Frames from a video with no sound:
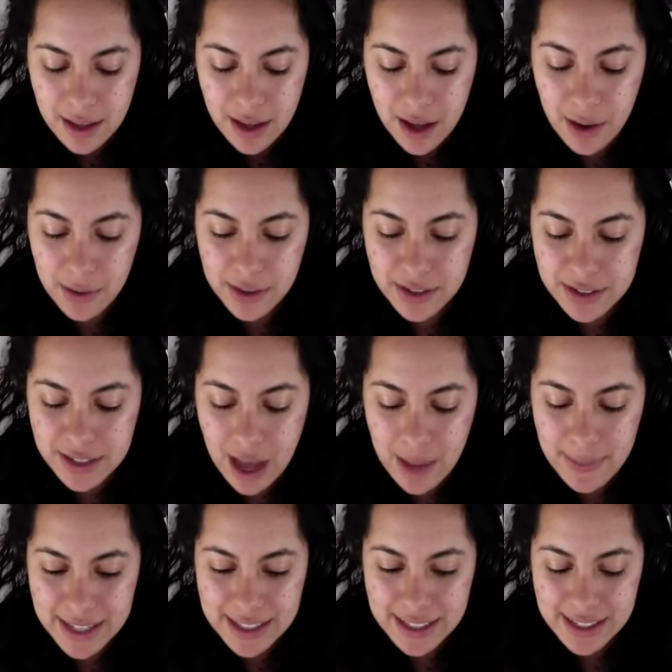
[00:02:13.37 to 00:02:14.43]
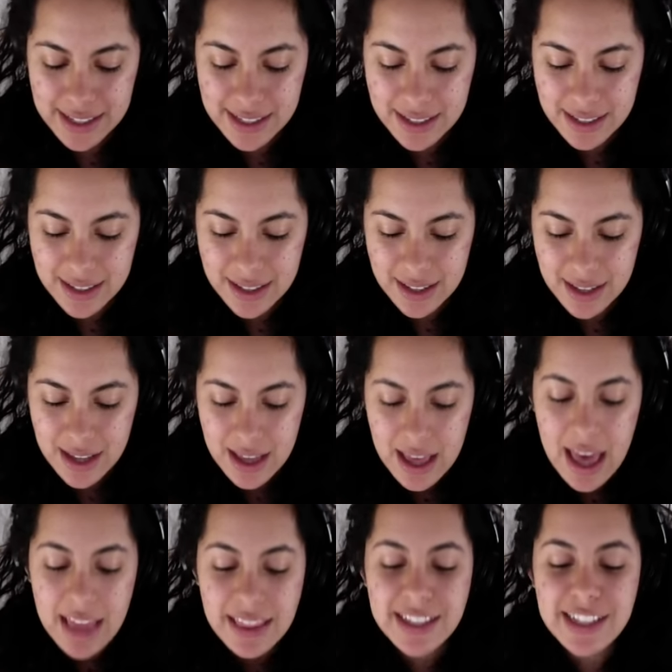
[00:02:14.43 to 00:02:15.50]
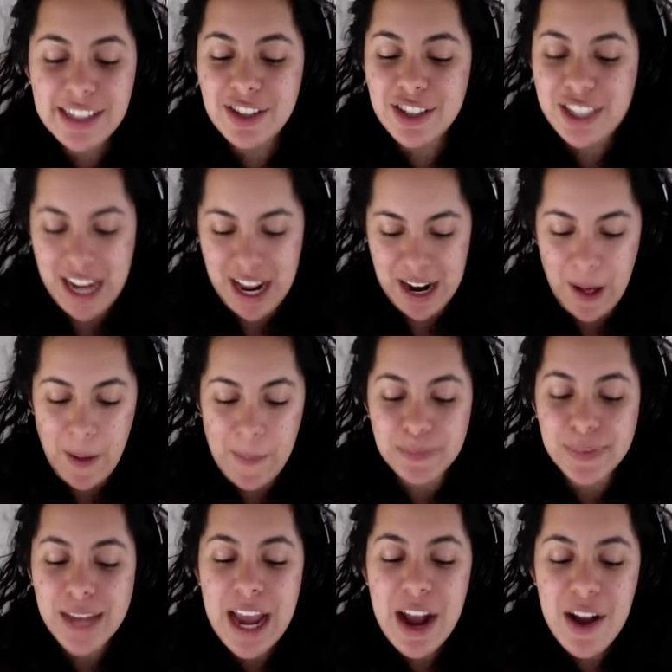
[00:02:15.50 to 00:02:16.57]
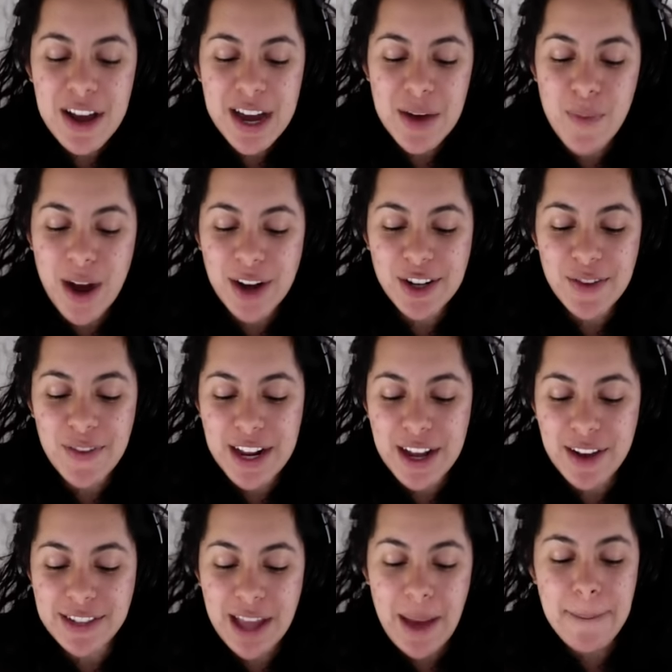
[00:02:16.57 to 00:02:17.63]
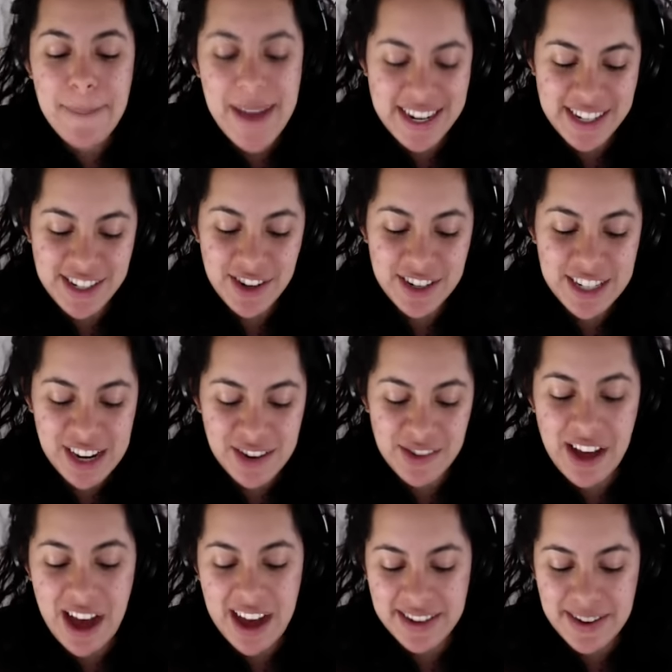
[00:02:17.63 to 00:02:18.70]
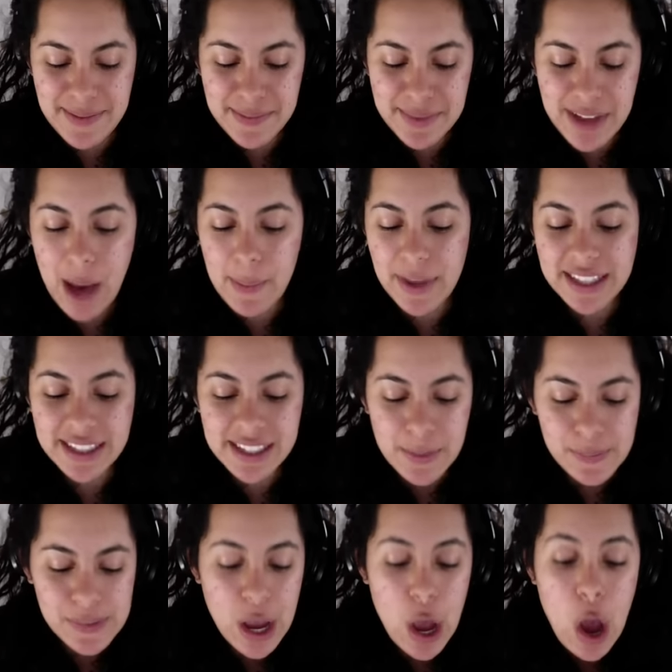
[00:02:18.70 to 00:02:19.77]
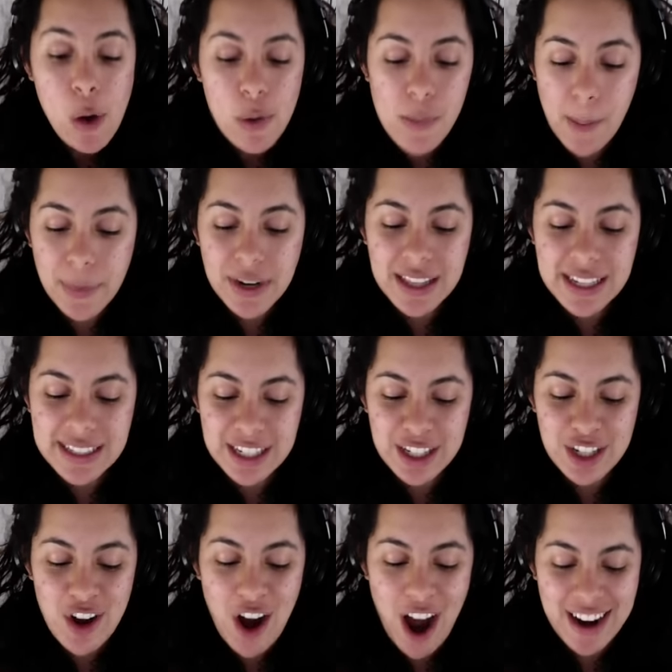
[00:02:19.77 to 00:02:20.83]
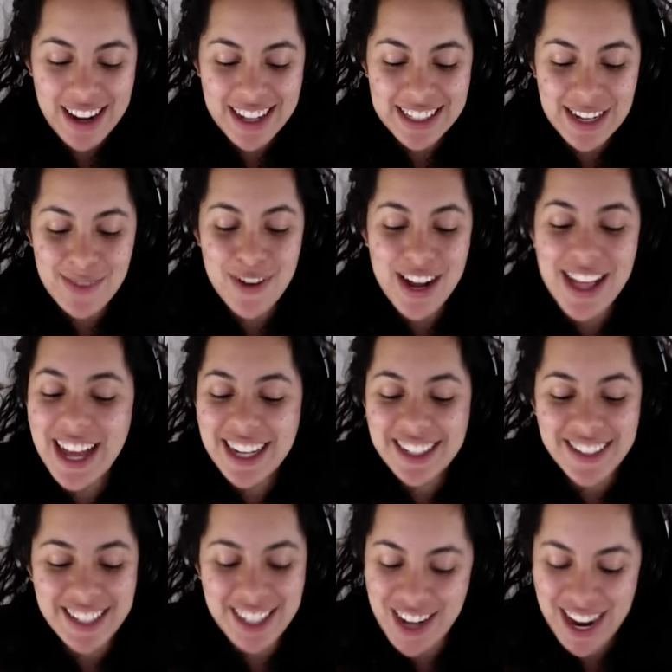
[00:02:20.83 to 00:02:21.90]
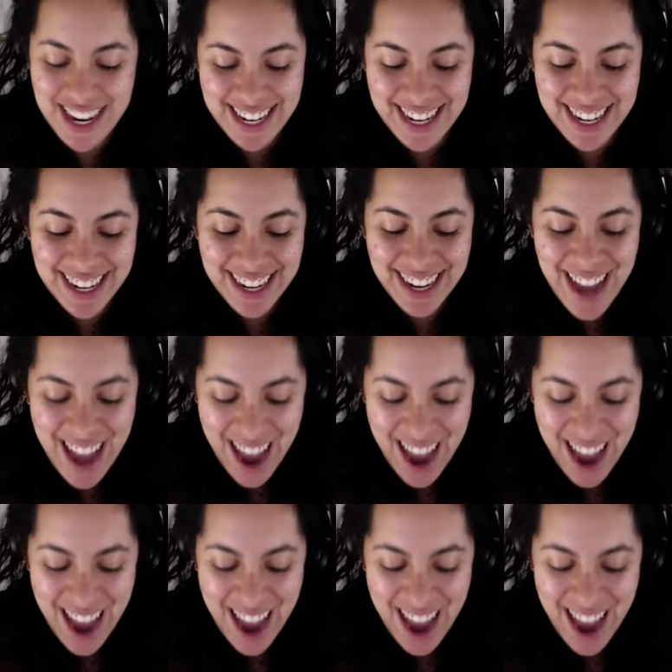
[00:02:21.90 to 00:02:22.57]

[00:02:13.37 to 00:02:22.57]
Oh, there's comments. This is your channel. Here you can watch your videos and manage your channel comments. Remember to listen to your audience and realize what's trending.